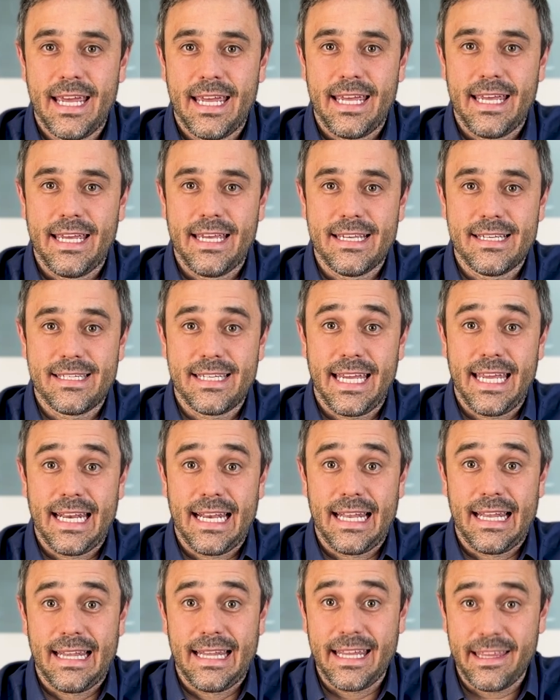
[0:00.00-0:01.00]
is in
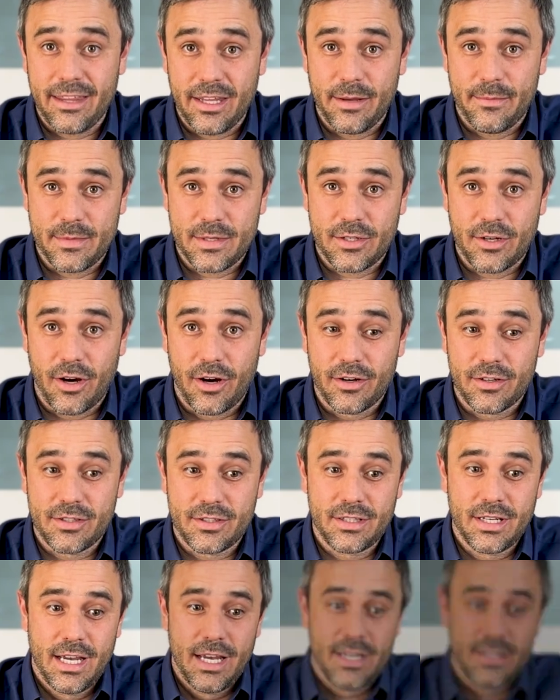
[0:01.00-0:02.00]
lithium stocks.